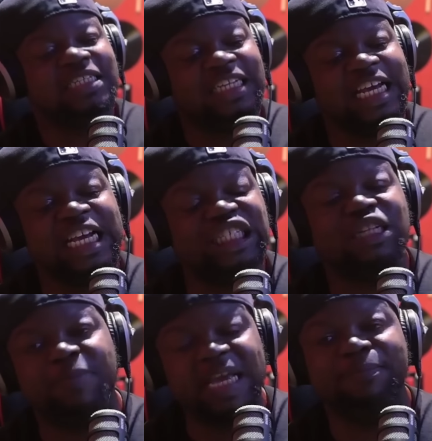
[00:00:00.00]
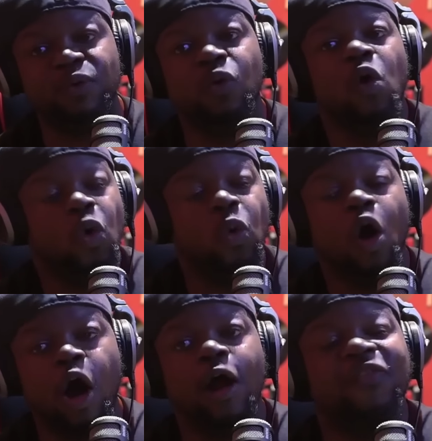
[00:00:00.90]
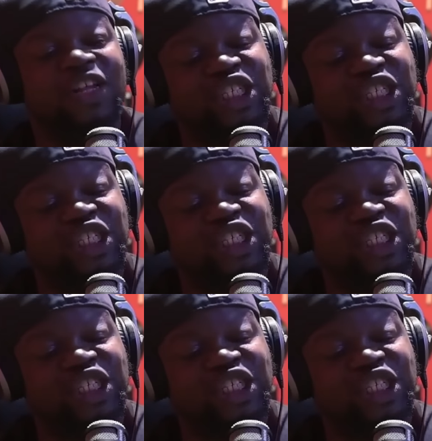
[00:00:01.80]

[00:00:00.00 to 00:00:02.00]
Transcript: These the people who are the